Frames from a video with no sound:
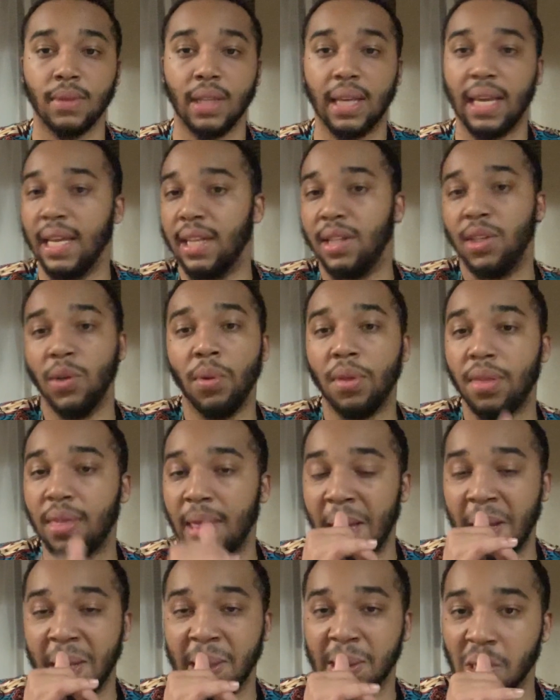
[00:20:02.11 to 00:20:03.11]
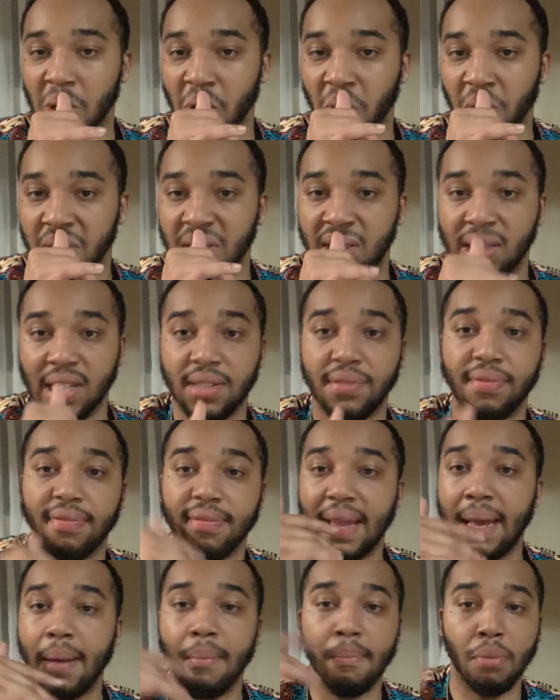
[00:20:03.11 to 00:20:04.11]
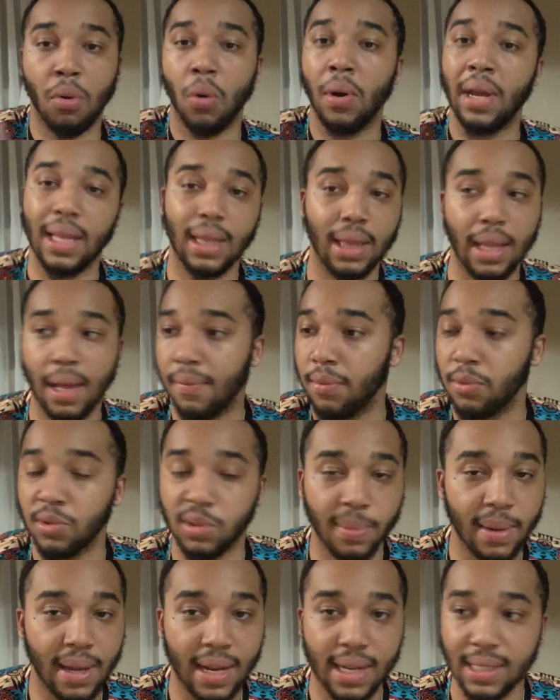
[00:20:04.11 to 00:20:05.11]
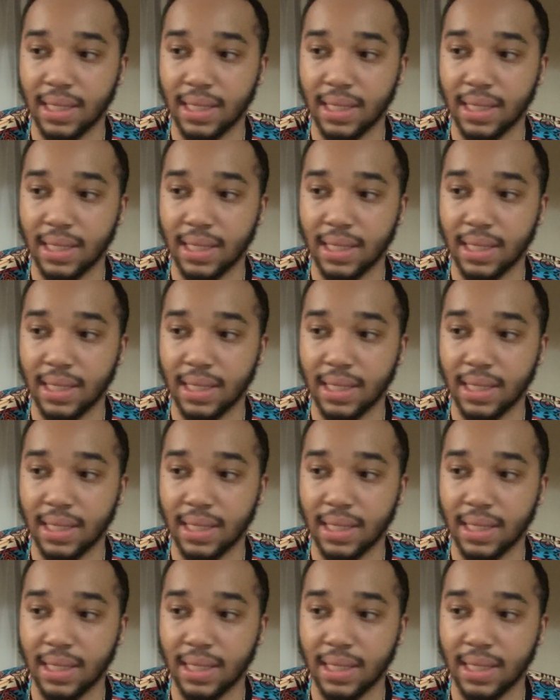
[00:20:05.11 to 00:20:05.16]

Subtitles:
he do things on such flamboyant levels, man.